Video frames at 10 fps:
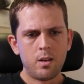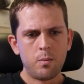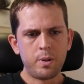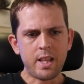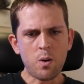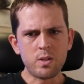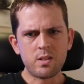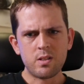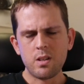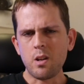But that
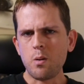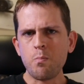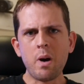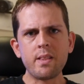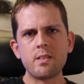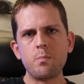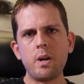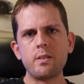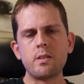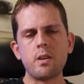was months and
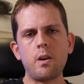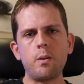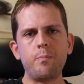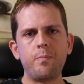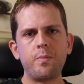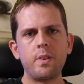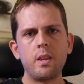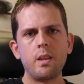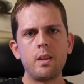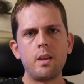months ago.
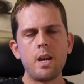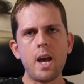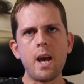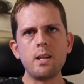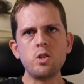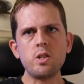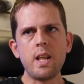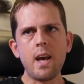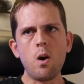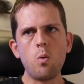And
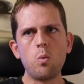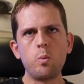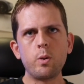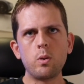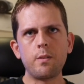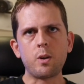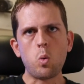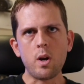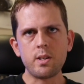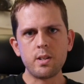now, with all of the
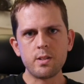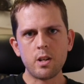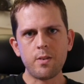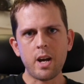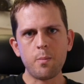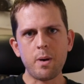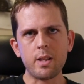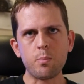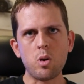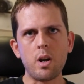questions that I've had about
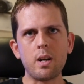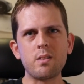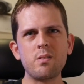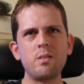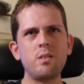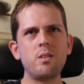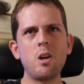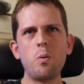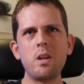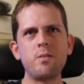the product,
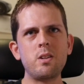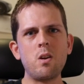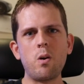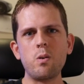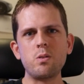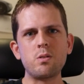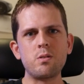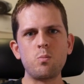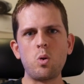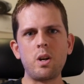no one even knows
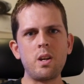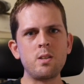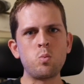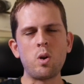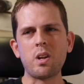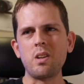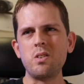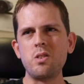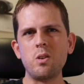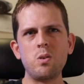what it is, what it can
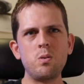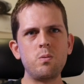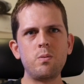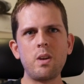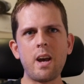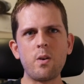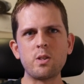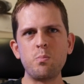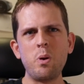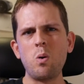do, how it's
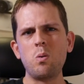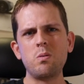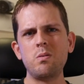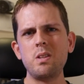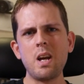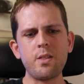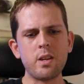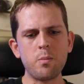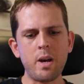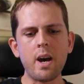built,
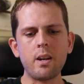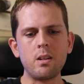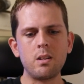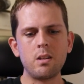nothing about it,